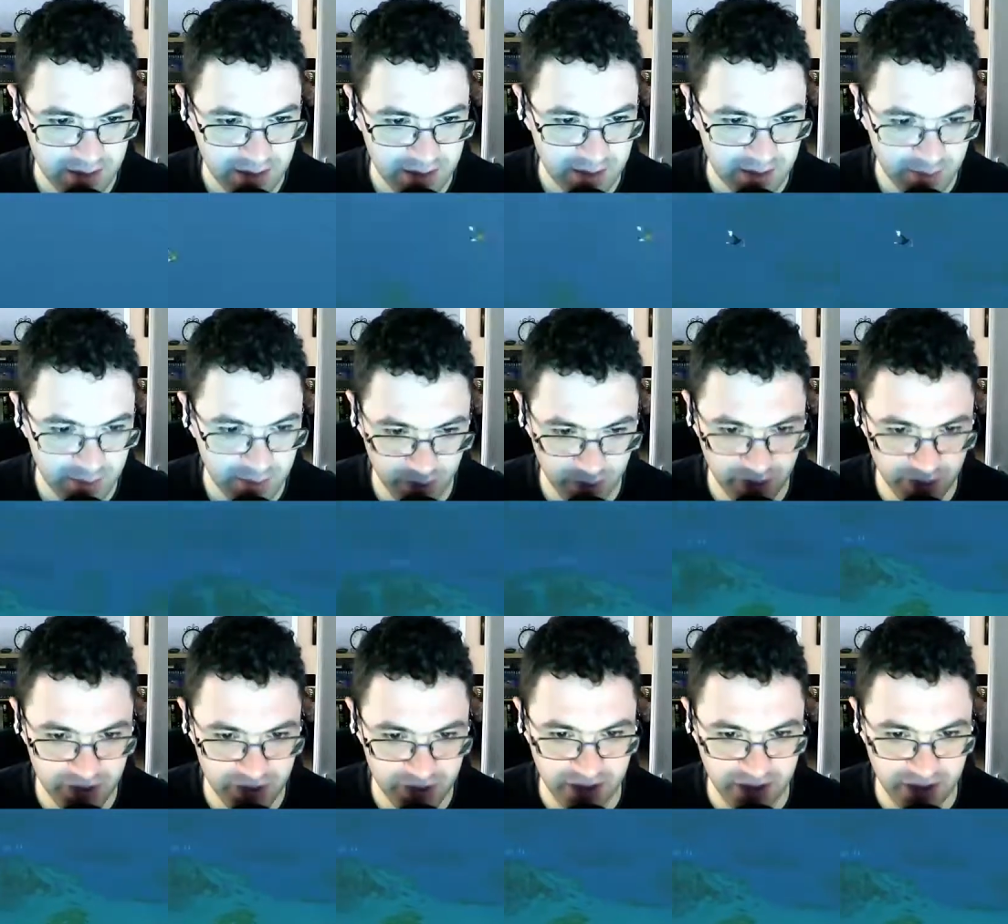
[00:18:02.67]
But we'll
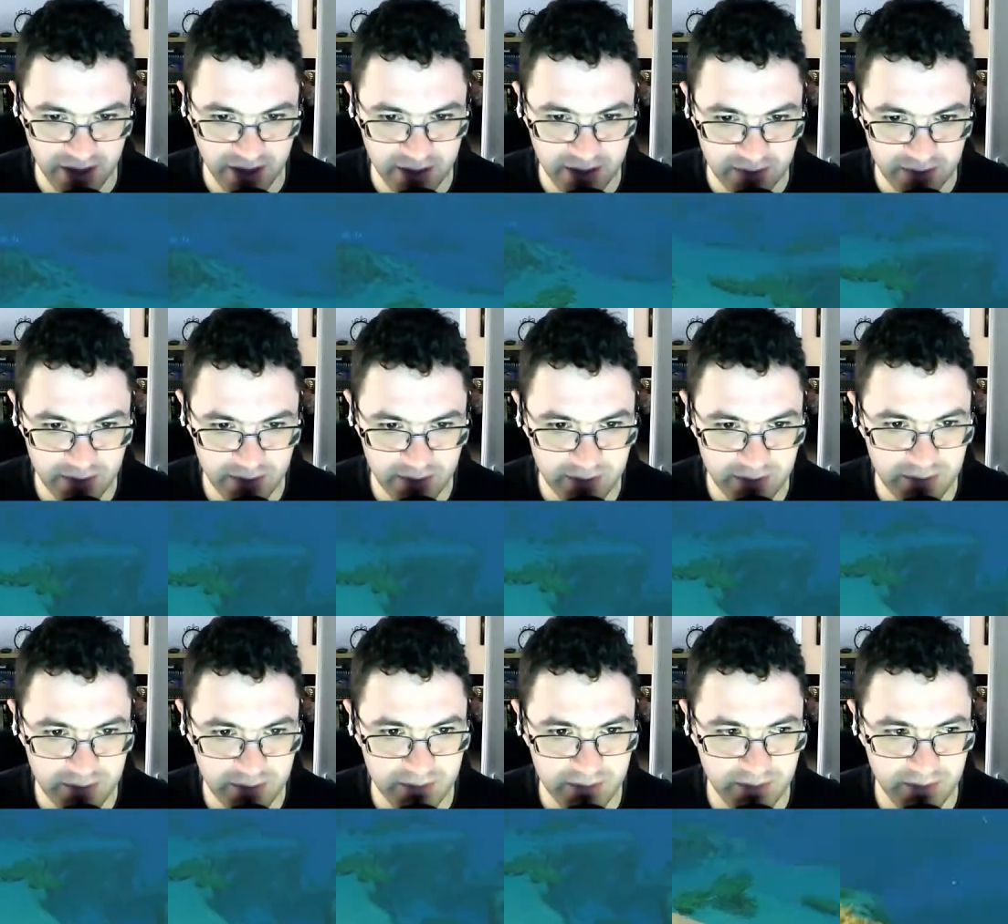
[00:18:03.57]
see.
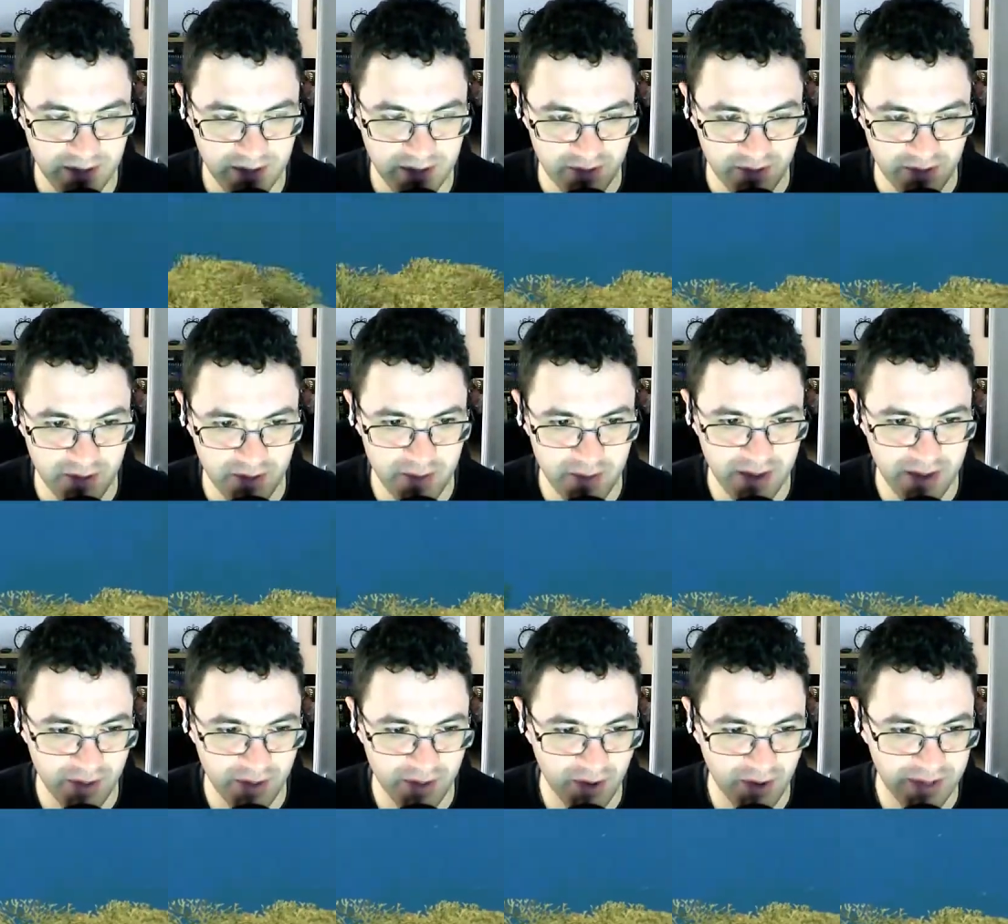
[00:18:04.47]
You never know, it
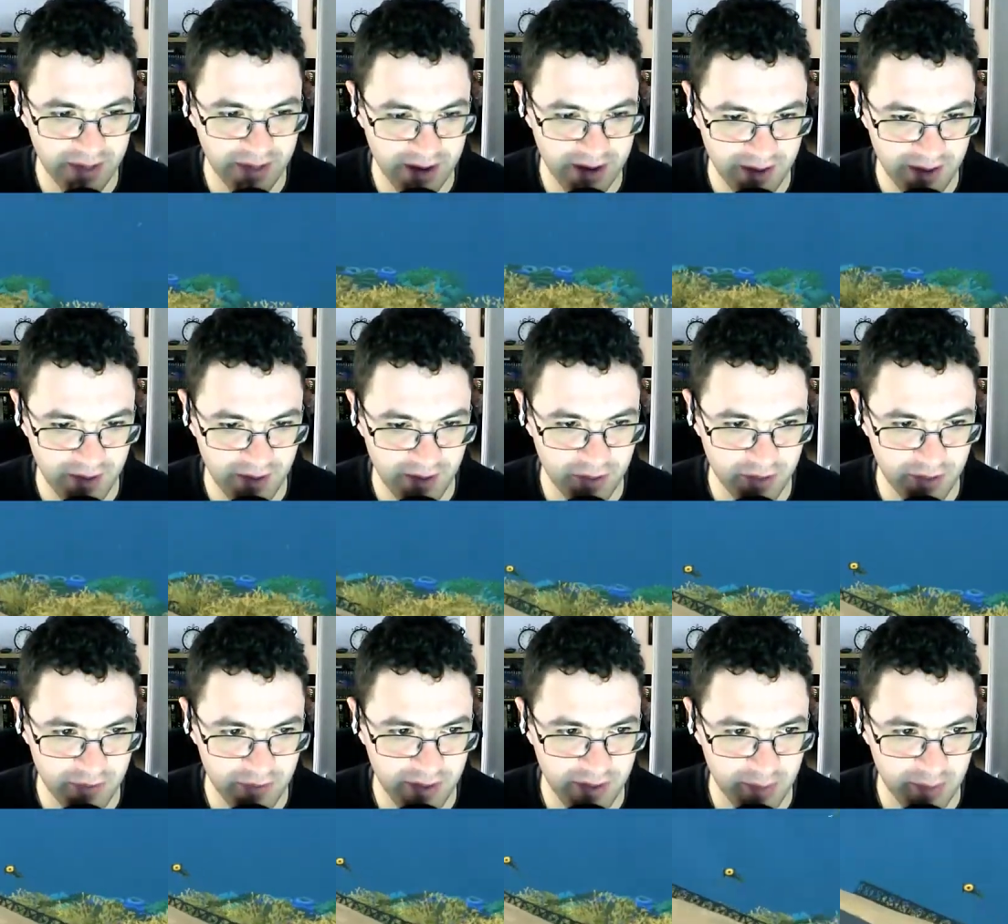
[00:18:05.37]
might not now that I've actually
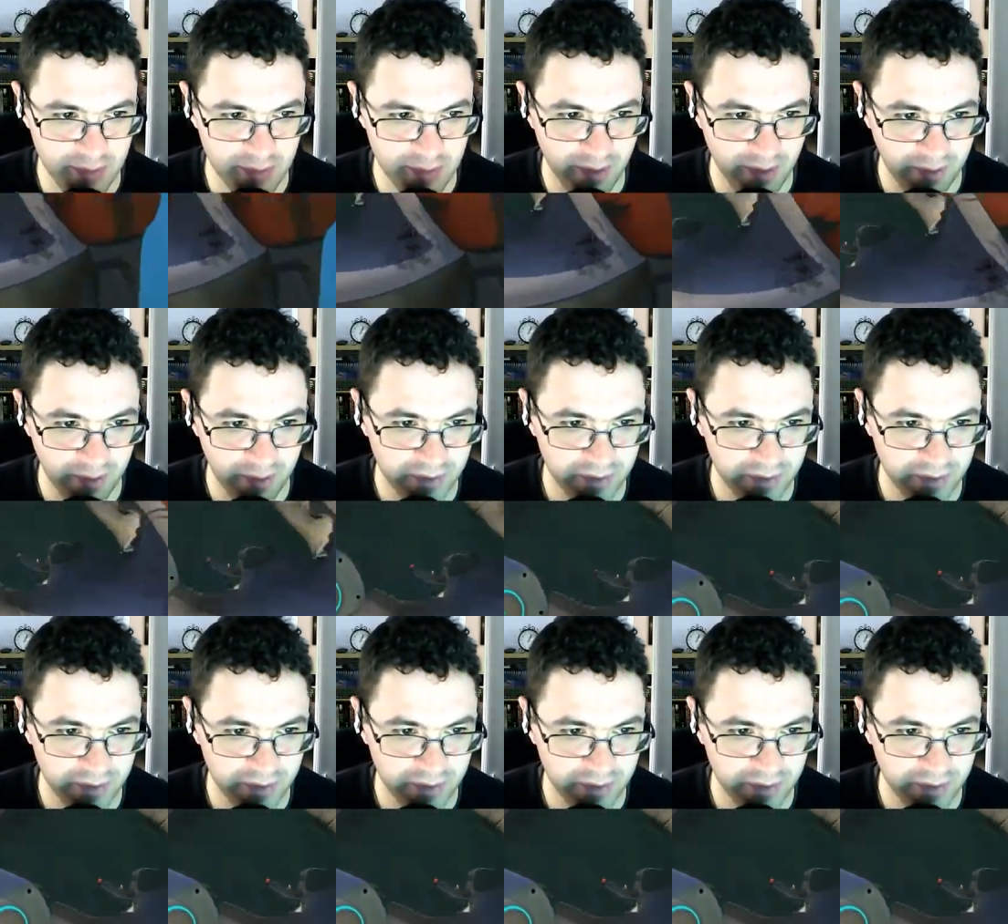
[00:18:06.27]
found the pod.